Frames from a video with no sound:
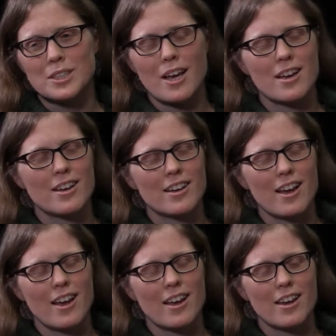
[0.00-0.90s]
Uh,
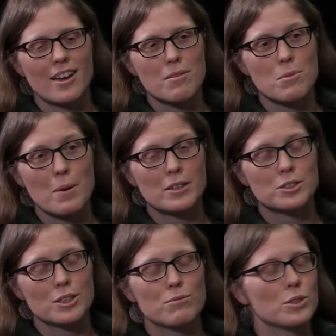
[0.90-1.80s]
I am the
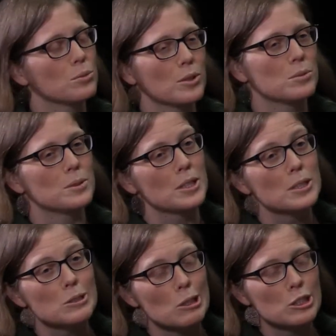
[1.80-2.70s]
pastor at First
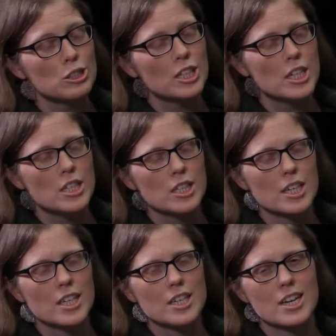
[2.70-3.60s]
Presbyterian Church here
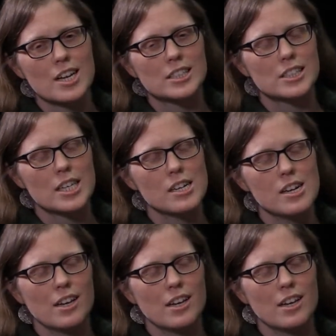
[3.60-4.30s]
in Hudson,